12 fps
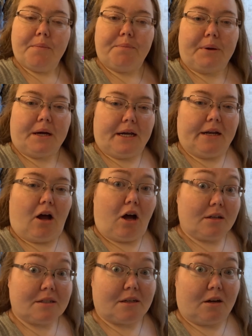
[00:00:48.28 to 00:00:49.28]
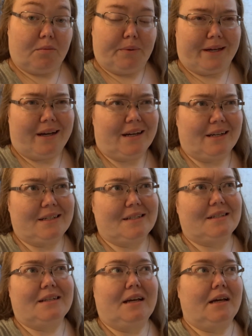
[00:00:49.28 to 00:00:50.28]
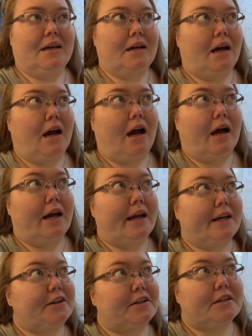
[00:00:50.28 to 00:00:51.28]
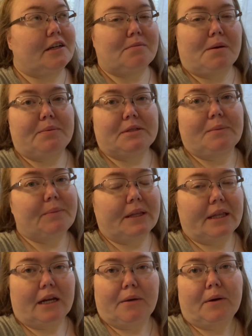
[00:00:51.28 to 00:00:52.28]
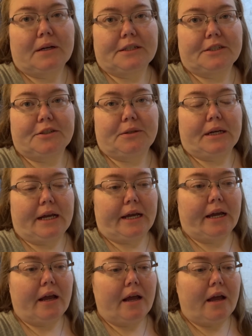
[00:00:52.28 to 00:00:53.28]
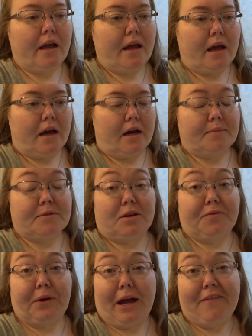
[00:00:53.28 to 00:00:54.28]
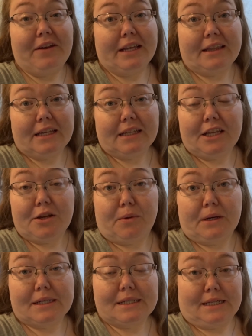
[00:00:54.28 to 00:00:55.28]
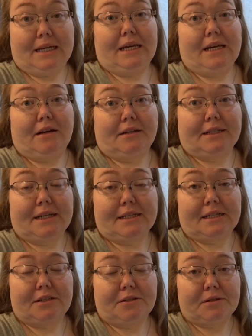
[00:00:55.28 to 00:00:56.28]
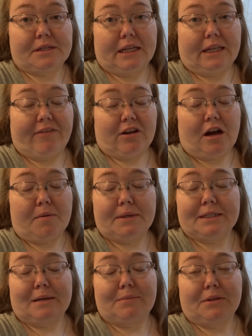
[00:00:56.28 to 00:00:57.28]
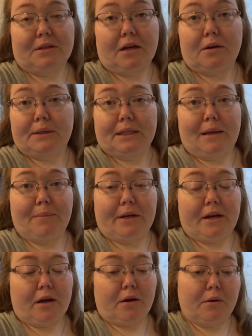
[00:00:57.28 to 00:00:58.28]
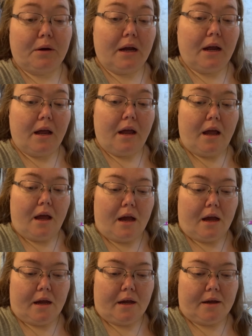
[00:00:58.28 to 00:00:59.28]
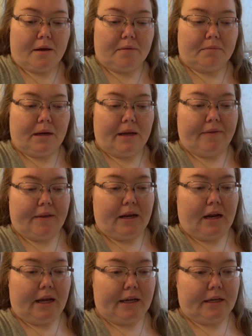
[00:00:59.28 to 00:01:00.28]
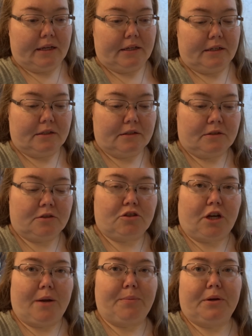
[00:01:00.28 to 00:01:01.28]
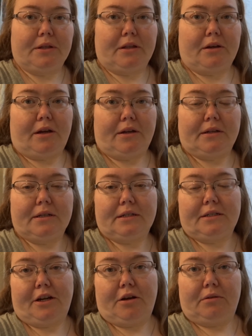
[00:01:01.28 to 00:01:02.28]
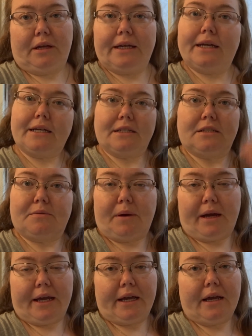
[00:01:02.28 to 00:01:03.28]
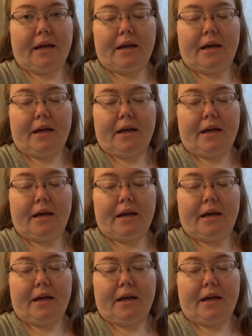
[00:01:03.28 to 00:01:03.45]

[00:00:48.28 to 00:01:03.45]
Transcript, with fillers: But also because I couldn't come up with something that I wanted to do today. Um, so if you have anything that you want to see on Tasty Tuesday, leave a comment down below and let me know. Um, and then I can try to put that, you know, like into my